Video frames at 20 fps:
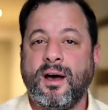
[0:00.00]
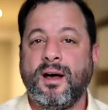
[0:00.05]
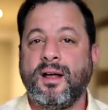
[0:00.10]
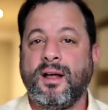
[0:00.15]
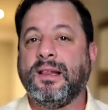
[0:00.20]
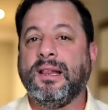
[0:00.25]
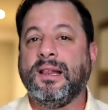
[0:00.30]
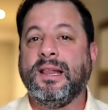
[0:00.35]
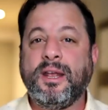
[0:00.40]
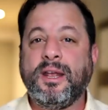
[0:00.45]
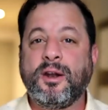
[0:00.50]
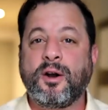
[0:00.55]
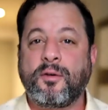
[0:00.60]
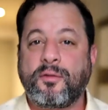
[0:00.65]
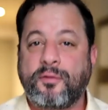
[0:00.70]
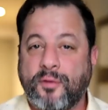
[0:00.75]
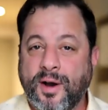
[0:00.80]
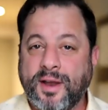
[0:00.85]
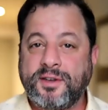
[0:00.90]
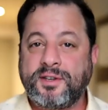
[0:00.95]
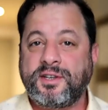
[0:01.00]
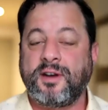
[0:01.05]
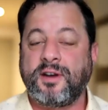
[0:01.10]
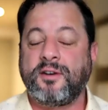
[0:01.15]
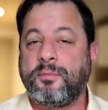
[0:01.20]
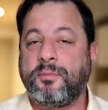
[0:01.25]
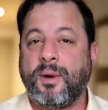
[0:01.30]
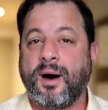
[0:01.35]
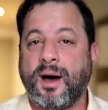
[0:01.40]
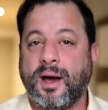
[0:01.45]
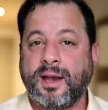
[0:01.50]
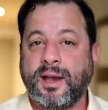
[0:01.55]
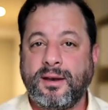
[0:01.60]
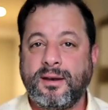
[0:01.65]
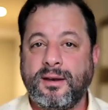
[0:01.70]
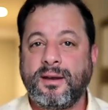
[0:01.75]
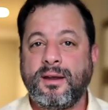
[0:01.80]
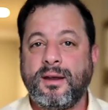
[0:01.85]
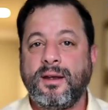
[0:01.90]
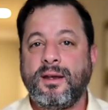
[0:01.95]
leader friends of mine,
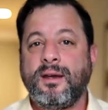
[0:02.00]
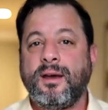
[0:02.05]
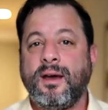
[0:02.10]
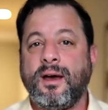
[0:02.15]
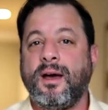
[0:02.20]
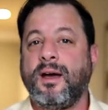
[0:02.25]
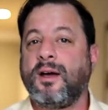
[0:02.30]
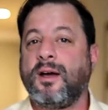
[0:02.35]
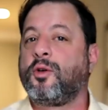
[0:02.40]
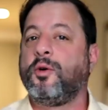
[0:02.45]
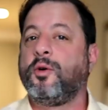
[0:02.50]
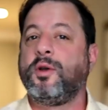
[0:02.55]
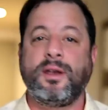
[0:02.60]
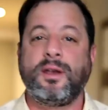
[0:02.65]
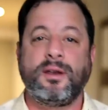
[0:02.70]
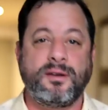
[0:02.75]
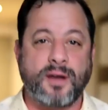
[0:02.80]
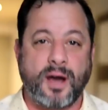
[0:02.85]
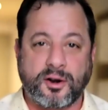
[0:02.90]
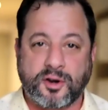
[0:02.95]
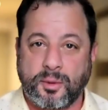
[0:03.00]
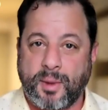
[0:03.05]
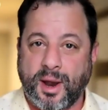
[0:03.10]
including Dr.